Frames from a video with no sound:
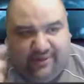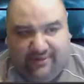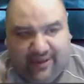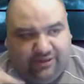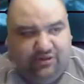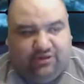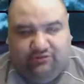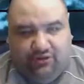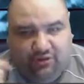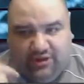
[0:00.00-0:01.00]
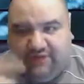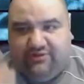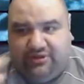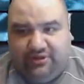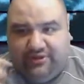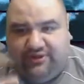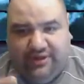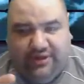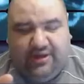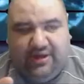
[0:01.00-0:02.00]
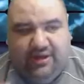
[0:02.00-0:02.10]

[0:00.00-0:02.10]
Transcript: my mind starts to roll, and I really start to think,